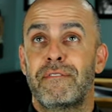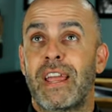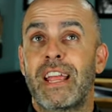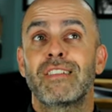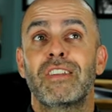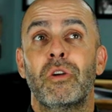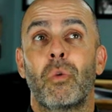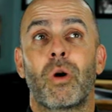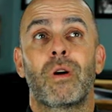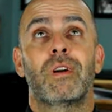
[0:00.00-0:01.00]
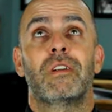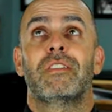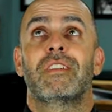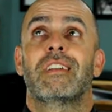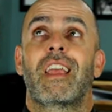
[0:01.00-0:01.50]
fancy
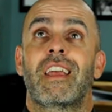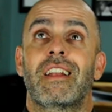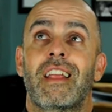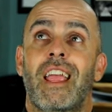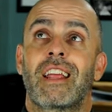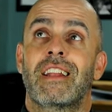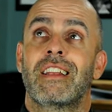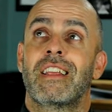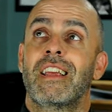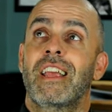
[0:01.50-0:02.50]
words and